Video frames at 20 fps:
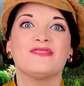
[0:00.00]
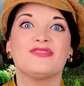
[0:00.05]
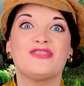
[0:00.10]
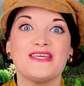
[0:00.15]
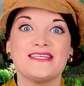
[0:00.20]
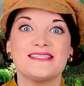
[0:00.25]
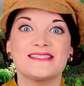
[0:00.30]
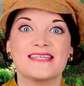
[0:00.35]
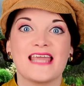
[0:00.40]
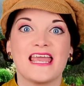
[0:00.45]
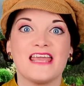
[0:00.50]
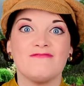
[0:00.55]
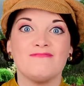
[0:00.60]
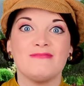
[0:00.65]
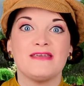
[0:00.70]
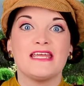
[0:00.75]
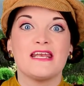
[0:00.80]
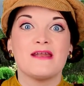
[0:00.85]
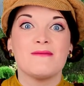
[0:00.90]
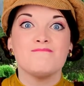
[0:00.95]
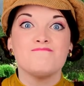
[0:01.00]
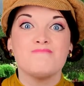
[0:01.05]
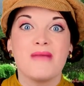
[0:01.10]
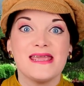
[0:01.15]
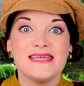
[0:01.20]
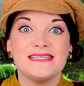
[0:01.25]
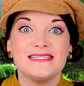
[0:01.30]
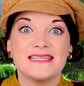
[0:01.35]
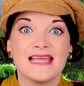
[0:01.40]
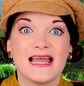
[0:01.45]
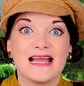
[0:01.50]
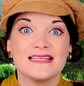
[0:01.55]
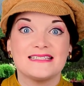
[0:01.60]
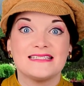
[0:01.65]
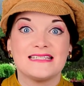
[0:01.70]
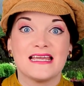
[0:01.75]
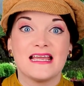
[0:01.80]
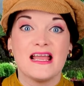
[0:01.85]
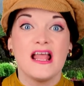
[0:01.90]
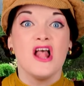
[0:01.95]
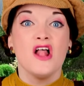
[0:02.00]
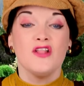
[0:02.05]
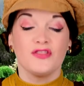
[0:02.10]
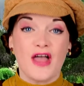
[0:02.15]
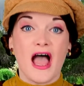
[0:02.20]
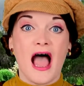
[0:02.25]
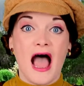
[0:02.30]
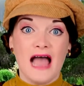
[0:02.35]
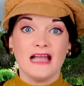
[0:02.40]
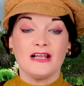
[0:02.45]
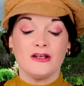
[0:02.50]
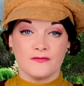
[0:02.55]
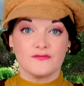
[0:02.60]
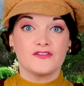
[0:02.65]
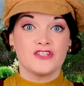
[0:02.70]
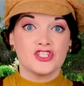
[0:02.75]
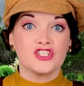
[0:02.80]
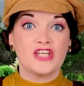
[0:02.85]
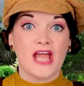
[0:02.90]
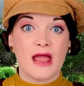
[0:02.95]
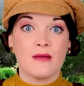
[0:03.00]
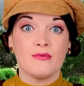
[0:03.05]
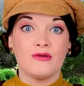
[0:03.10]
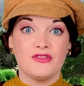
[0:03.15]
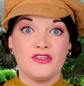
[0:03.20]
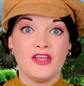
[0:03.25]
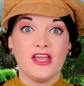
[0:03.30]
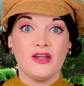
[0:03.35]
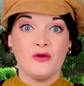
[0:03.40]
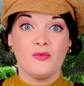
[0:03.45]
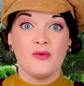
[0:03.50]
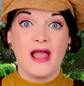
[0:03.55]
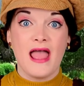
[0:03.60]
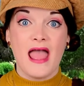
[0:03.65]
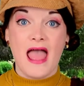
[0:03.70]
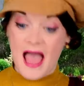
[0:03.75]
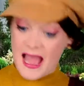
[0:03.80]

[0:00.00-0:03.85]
This gave me an amazing idea that I love to share with you.